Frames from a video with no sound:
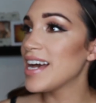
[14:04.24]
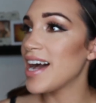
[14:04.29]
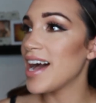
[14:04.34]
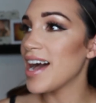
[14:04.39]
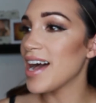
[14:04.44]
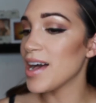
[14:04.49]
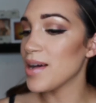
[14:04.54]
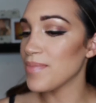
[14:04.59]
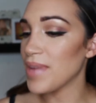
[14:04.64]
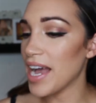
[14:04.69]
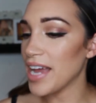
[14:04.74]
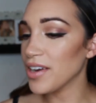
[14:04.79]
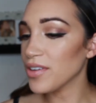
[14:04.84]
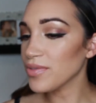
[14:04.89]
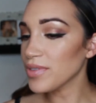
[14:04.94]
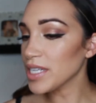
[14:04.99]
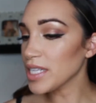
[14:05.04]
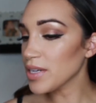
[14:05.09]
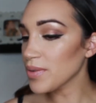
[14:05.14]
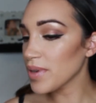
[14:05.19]
I
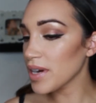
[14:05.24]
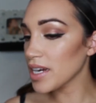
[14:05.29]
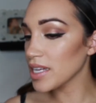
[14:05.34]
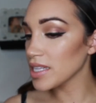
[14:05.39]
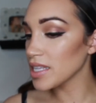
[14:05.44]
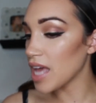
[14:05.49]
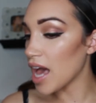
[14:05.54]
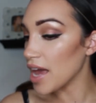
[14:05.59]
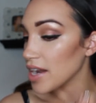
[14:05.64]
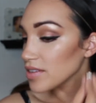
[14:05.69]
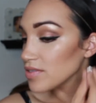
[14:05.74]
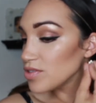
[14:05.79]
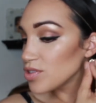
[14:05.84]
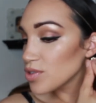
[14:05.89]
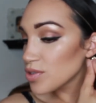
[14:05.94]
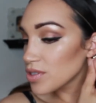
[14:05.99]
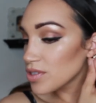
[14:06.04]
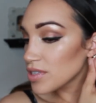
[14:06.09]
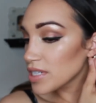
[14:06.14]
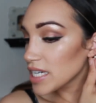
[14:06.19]
don't really wear a lot of
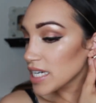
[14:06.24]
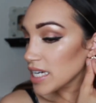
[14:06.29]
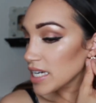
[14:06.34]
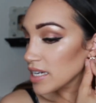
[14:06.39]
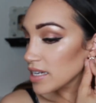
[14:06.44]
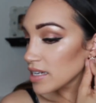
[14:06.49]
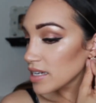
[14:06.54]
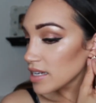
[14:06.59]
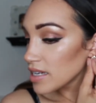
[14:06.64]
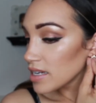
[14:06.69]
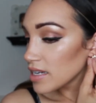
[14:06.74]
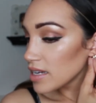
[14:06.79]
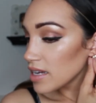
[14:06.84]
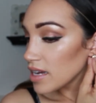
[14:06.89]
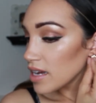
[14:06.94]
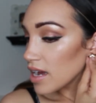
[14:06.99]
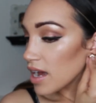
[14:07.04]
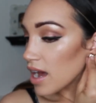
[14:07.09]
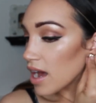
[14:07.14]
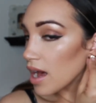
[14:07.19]
jewelry,
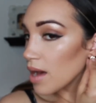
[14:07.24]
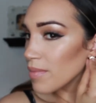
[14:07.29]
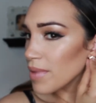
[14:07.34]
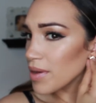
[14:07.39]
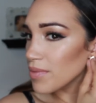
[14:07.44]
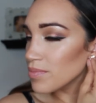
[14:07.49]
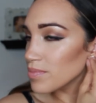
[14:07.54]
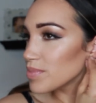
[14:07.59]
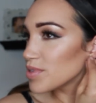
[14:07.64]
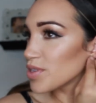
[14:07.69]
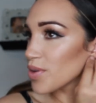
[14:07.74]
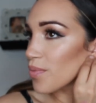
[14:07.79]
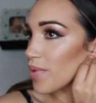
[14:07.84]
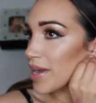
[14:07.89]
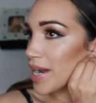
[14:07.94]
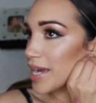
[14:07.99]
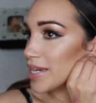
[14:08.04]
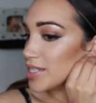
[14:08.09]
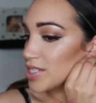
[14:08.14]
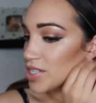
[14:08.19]
and so
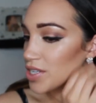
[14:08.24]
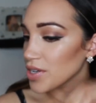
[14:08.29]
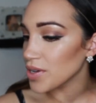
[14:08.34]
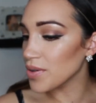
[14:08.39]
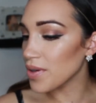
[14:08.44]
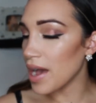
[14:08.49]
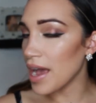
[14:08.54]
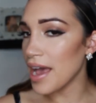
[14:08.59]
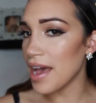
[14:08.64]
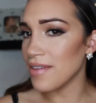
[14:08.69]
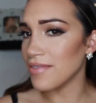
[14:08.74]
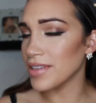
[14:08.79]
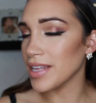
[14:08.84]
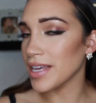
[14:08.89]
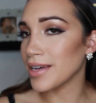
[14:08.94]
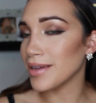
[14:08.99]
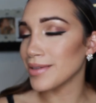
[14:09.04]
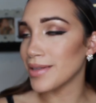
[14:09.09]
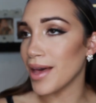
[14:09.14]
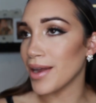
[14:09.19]
when I do, I have
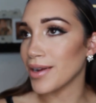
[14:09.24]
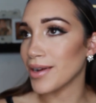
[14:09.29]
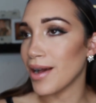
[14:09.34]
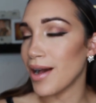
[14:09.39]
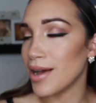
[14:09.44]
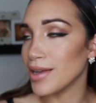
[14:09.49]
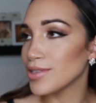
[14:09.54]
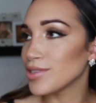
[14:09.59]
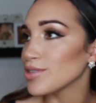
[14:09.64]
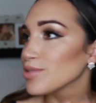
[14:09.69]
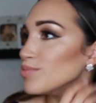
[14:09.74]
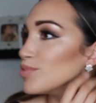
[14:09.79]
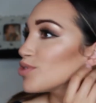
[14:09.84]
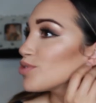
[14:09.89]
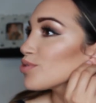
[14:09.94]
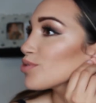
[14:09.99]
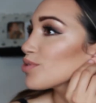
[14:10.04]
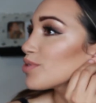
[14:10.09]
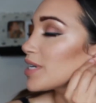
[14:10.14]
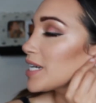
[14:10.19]
like a lot of costume
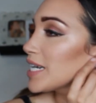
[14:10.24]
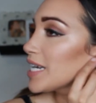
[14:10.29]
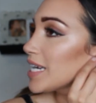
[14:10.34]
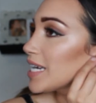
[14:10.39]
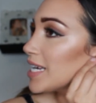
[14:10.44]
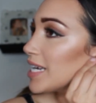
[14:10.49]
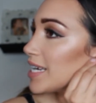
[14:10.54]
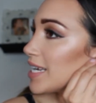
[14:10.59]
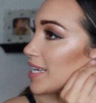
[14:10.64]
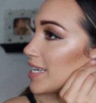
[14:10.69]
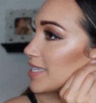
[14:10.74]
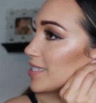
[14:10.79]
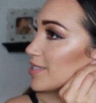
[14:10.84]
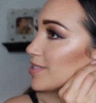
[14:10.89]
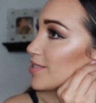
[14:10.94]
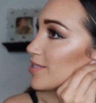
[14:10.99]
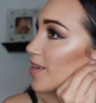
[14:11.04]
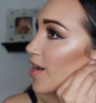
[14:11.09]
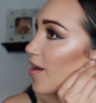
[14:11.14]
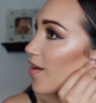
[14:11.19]
jewelry.
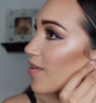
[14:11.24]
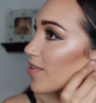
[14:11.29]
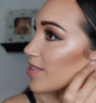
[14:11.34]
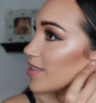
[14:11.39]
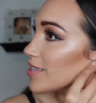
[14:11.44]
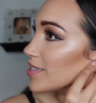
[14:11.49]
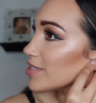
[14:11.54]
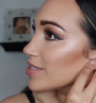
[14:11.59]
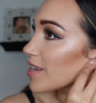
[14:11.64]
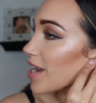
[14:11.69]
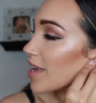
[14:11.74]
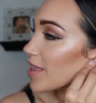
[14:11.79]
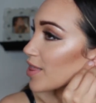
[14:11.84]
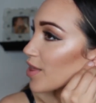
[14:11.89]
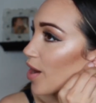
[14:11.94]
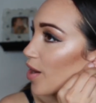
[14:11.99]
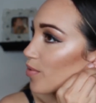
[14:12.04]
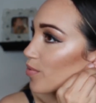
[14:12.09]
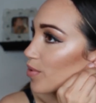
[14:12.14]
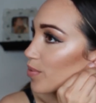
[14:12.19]
So these I
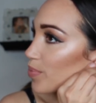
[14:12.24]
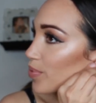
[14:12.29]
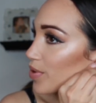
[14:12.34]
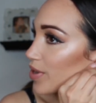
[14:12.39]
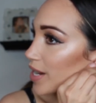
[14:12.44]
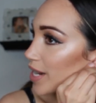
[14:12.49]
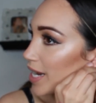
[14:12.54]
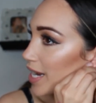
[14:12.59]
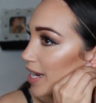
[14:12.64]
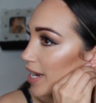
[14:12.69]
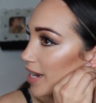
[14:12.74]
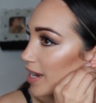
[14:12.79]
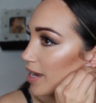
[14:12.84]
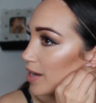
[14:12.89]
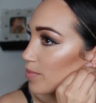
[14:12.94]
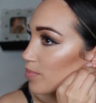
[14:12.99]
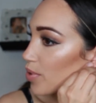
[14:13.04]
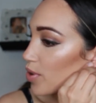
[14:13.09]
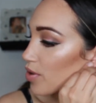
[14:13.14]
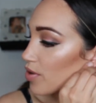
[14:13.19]
thought were pretty
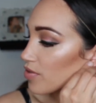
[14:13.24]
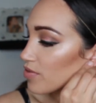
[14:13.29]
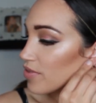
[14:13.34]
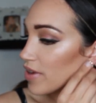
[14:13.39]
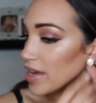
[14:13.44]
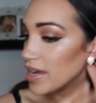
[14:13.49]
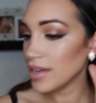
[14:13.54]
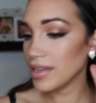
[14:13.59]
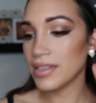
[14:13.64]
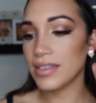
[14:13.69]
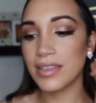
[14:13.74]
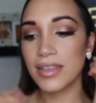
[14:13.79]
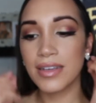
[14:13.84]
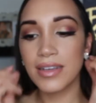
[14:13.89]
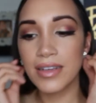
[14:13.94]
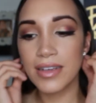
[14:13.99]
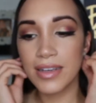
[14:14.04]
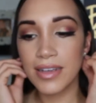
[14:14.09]
and perfect.